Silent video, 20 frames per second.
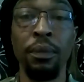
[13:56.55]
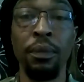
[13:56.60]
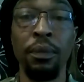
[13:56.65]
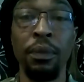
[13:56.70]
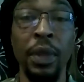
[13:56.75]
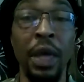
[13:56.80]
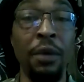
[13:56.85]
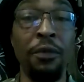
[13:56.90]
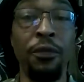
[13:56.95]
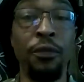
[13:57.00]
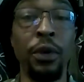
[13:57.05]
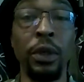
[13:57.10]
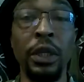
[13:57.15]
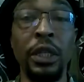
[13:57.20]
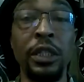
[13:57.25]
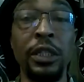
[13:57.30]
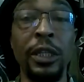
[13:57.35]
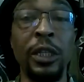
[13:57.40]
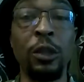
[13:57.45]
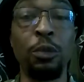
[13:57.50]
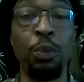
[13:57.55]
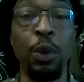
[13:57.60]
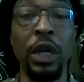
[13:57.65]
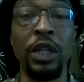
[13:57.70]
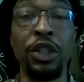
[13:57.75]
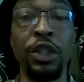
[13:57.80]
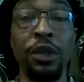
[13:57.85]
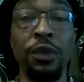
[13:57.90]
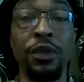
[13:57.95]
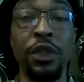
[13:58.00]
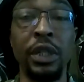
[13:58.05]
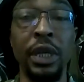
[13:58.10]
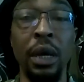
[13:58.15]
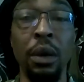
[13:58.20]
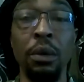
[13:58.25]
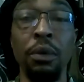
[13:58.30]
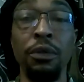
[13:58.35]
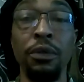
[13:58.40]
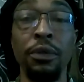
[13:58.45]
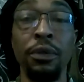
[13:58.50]
that fullest expression of
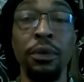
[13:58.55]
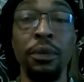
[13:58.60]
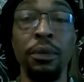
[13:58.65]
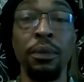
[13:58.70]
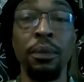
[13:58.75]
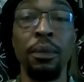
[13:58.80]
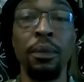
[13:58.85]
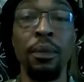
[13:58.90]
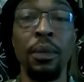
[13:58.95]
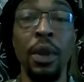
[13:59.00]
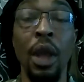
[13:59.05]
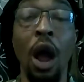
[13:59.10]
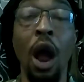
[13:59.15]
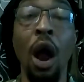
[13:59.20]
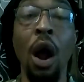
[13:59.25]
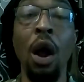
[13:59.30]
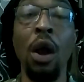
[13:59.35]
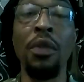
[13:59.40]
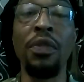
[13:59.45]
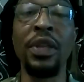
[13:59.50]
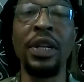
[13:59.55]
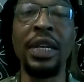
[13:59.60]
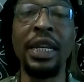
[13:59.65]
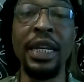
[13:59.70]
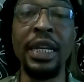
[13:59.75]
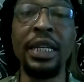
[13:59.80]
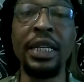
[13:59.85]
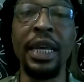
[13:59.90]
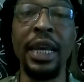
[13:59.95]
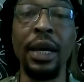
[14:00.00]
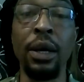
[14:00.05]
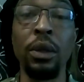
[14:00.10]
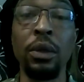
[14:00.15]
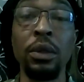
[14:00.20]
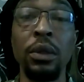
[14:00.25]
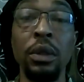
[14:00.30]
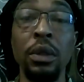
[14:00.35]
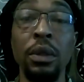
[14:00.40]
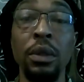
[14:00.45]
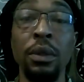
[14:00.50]
self, are the
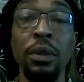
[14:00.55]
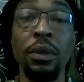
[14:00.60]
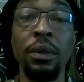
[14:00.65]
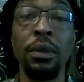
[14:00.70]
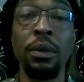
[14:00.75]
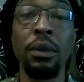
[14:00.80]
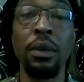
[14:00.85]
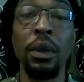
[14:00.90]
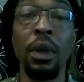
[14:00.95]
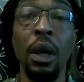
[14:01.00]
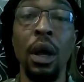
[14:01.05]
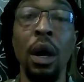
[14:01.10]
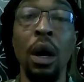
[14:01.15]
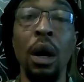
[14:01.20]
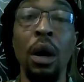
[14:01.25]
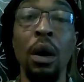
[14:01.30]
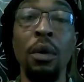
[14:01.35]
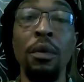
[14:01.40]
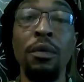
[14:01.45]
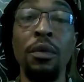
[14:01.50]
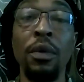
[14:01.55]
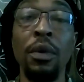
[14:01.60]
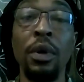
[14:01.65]
details of